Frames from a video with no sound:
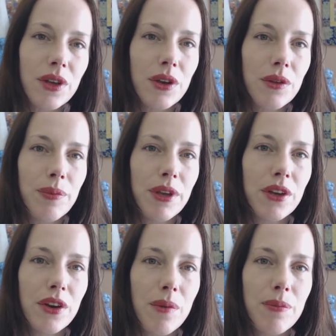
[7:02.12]
it'll be
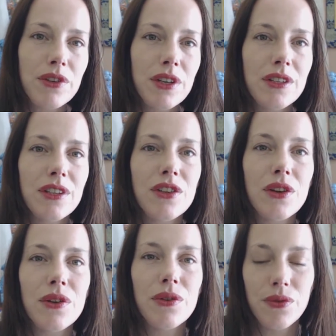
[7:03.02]
a good opportunity
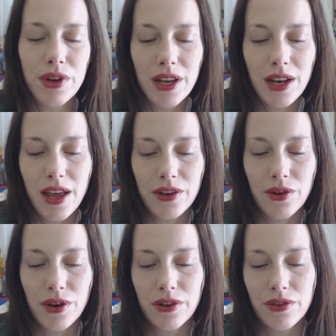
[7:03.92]
to realign
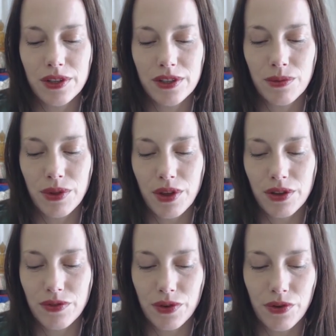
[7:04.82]
your interests with
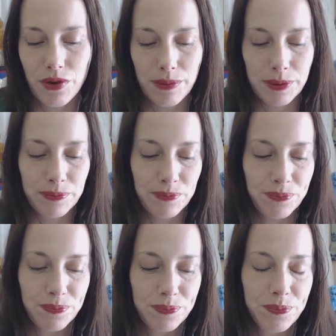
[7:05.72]
those of a group.
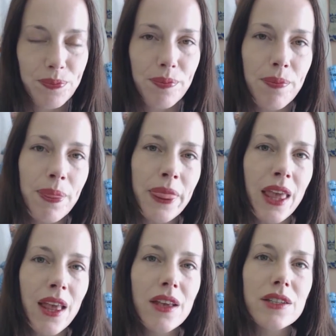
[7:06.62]

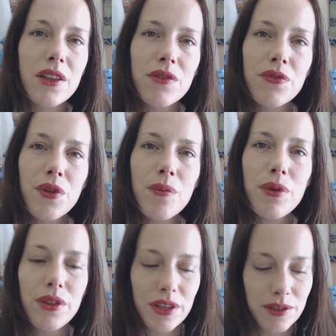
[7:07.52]
So the full
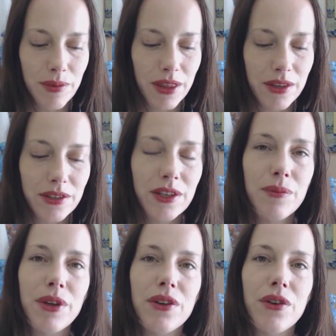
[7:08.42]
moon this month is going
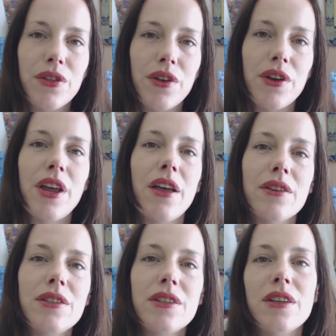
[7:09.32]
to be in your 3rd
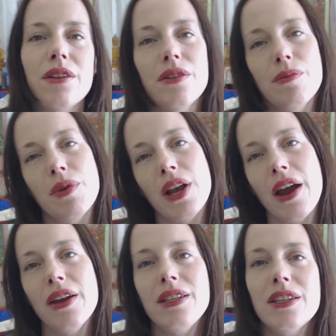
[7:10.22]
house. So the
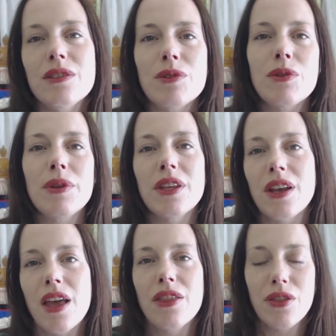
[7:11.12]
polarity is between the
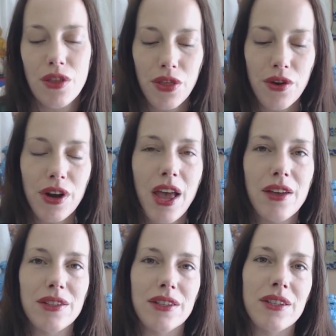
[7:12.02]
9th and the 3rd
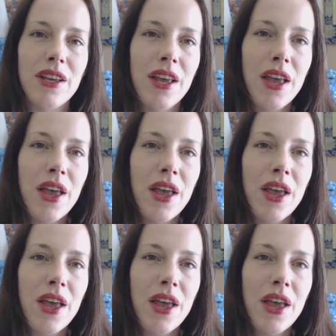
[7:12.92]
houses.